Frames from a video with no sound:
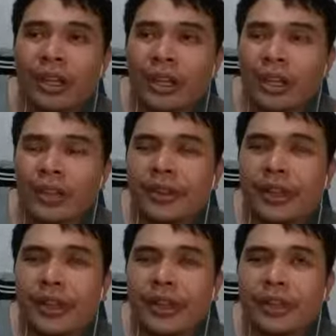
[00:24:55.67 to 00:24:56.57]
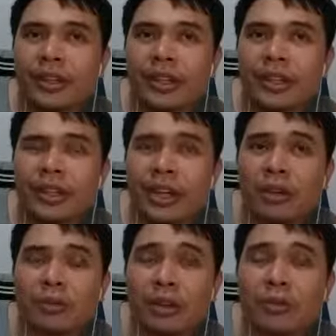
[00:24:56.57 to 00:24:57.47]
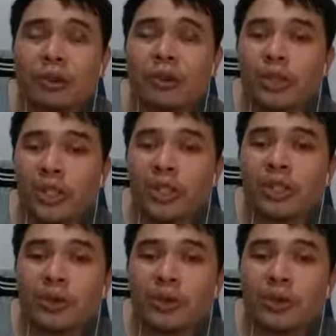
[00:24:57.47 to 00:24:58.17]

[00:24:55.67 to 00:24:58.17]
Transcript: And then like for a few years,